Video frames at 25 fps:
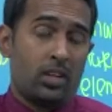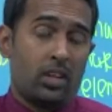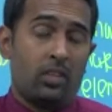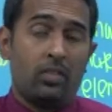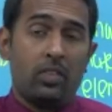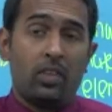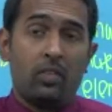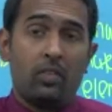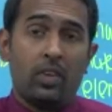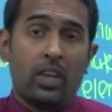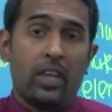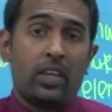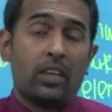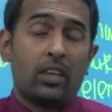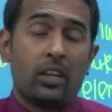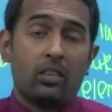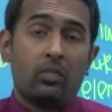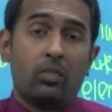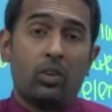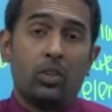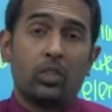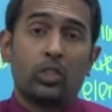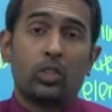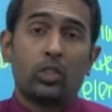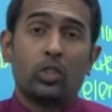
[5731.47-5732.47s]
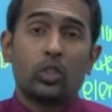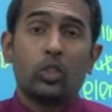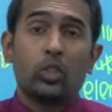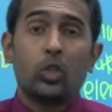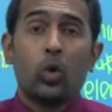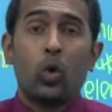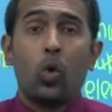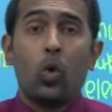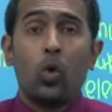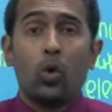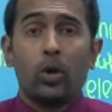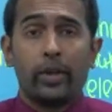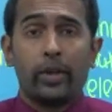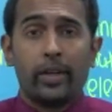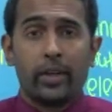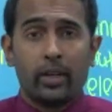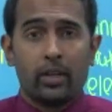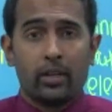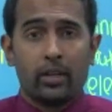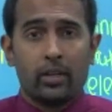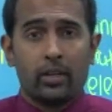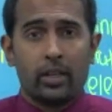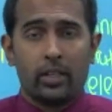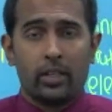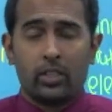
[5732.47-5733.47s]
If the vehicle was sold,
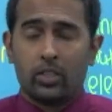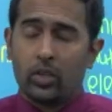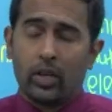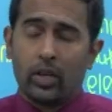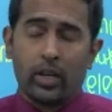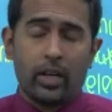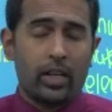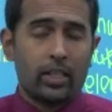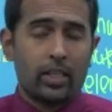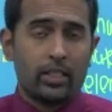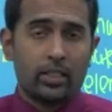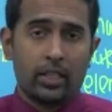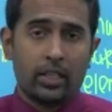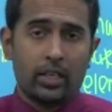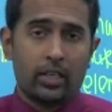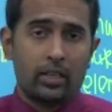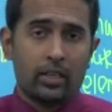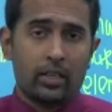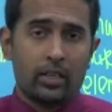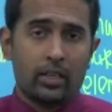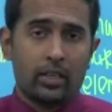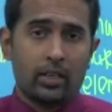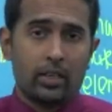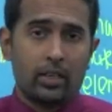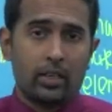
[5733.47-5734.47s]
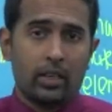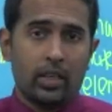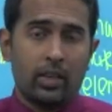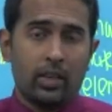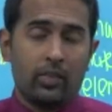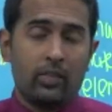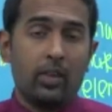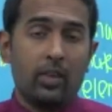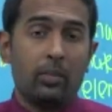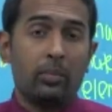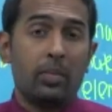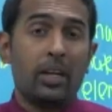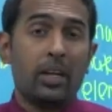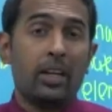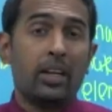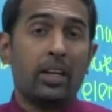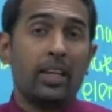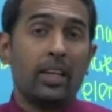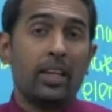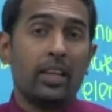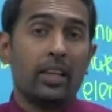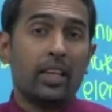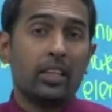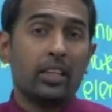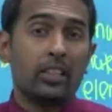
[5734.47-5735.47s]
it's not an asset. If the
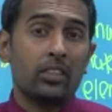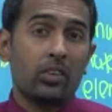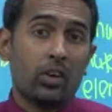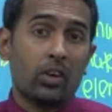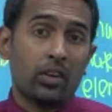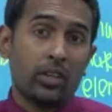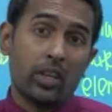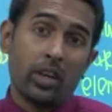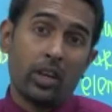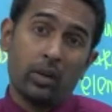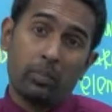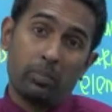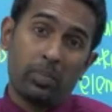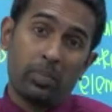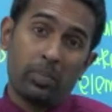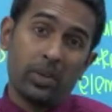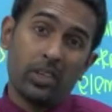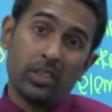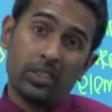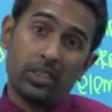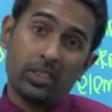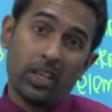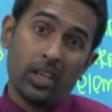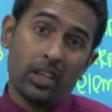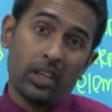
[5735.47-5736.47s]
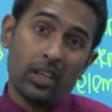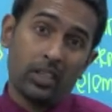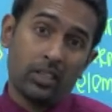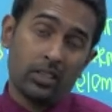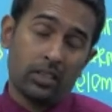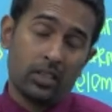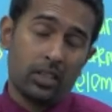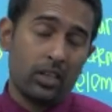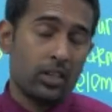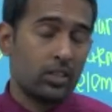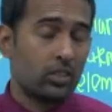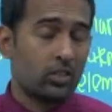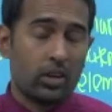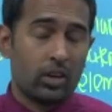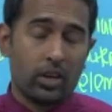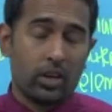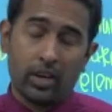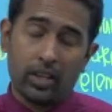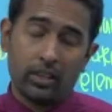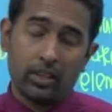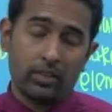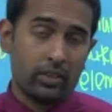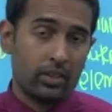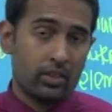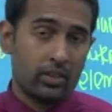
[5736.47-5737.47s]
building is not yet purchased, it's not
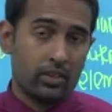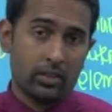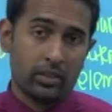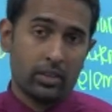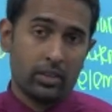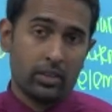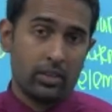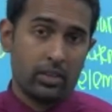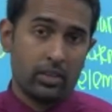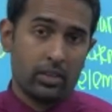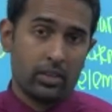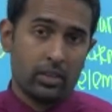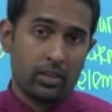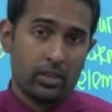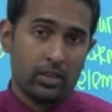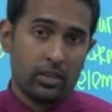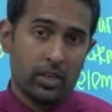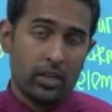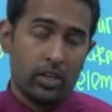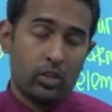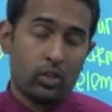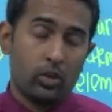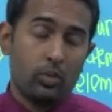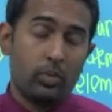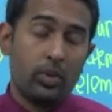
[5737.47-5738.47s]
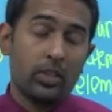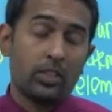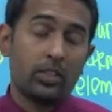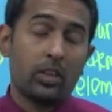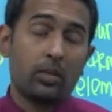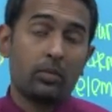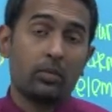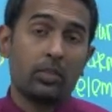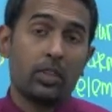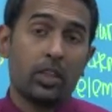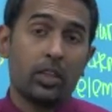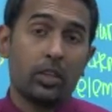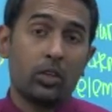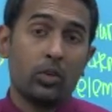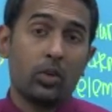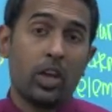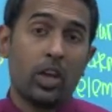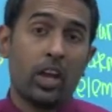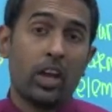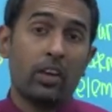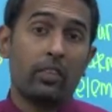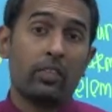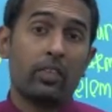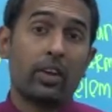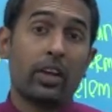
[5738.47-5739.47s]
an asset. It should be something you
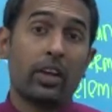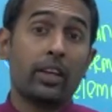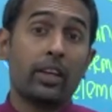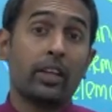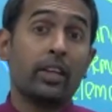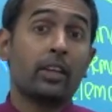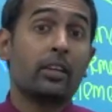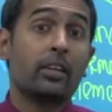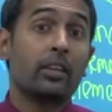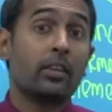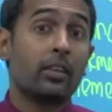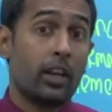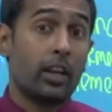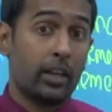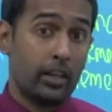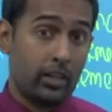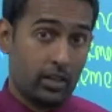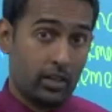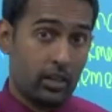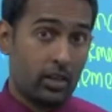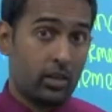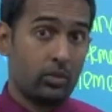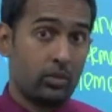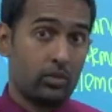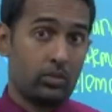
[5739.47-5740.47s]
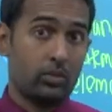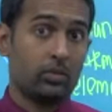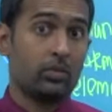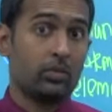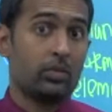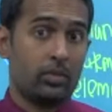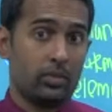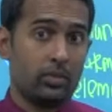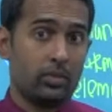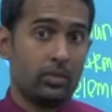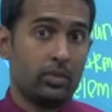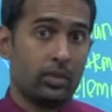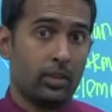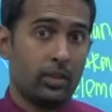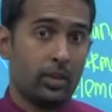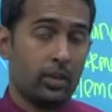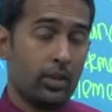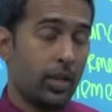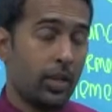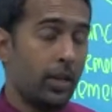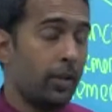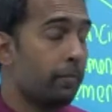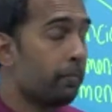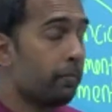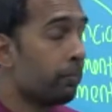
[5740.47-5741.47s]
have right now.
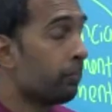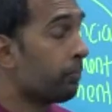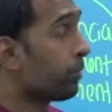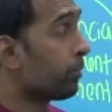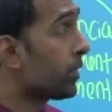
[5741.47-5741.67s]
Okay.